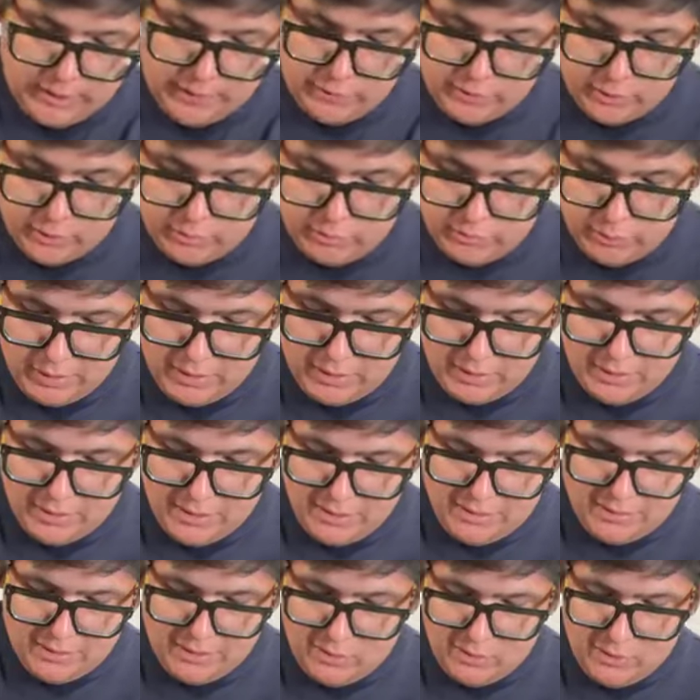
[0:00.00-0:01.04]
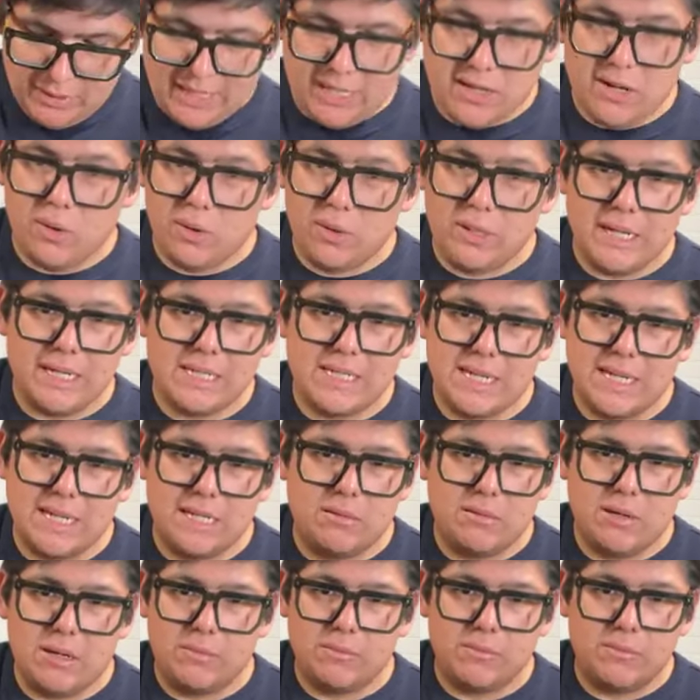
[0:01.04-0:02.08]
whatever. But like when I go and I
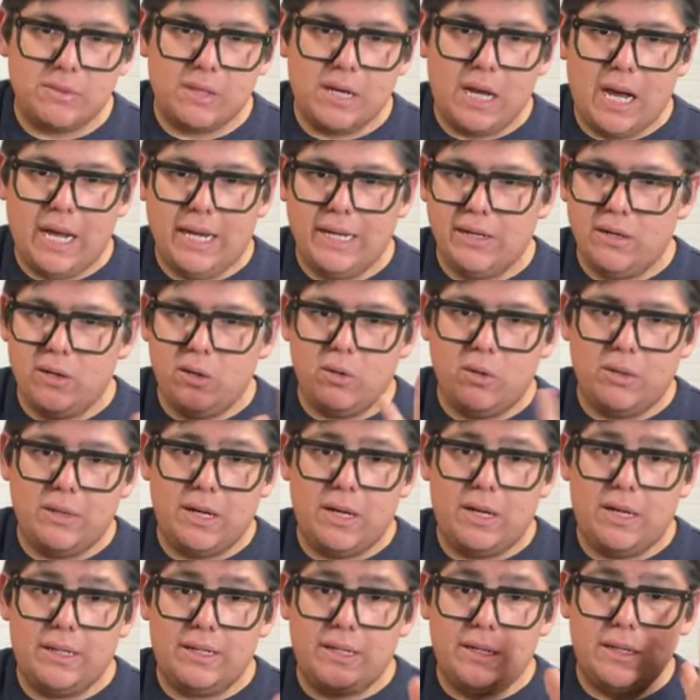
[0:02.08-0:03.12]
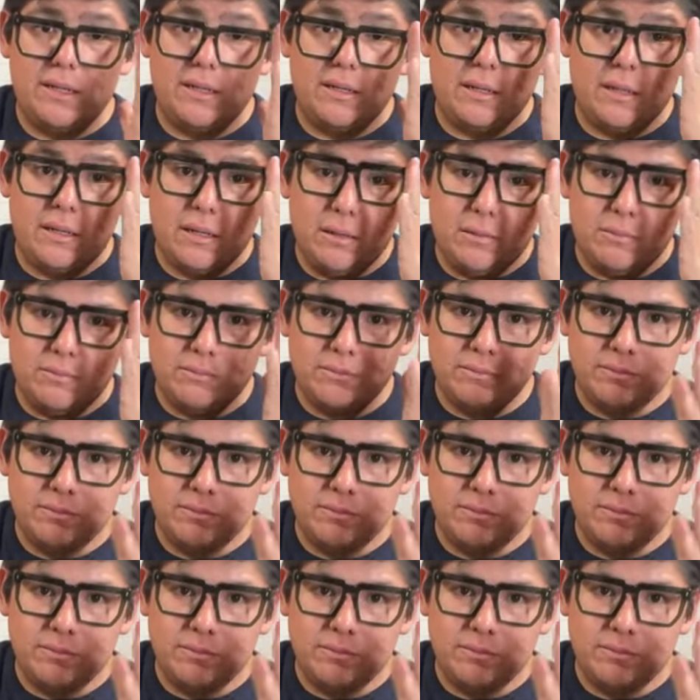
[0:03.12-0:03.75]
take them, I go and I get